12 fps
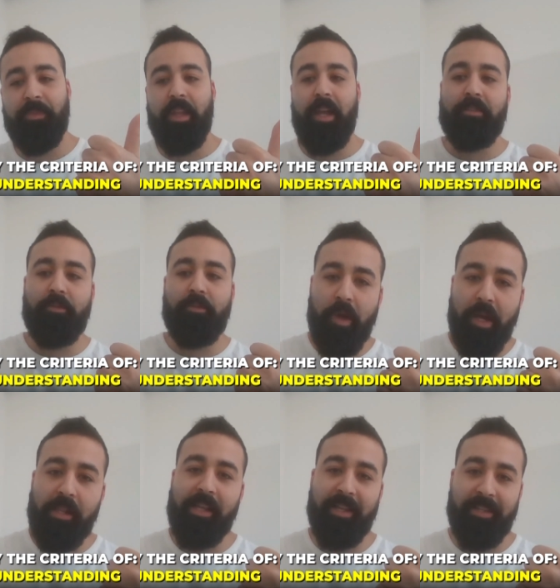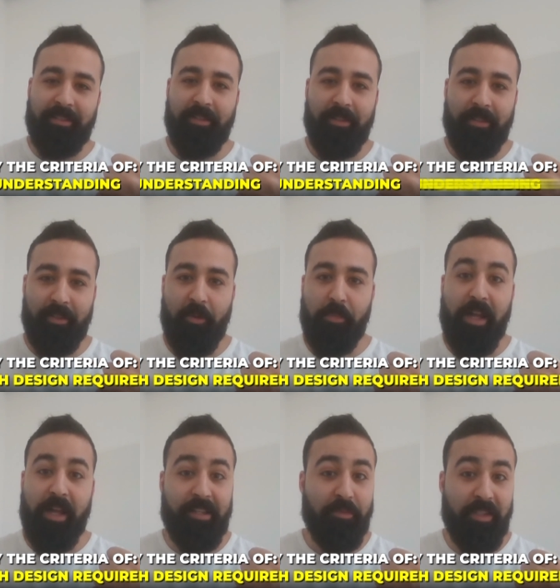as well as
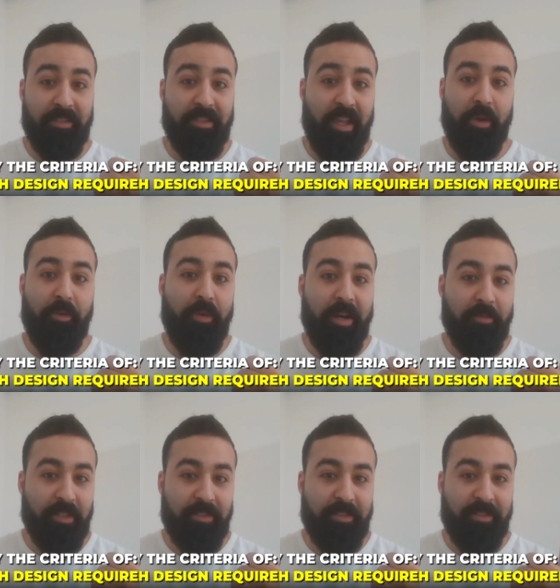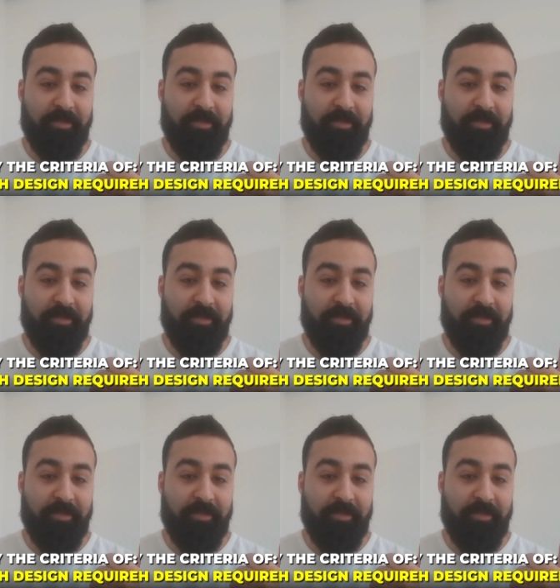compliance with design requirements.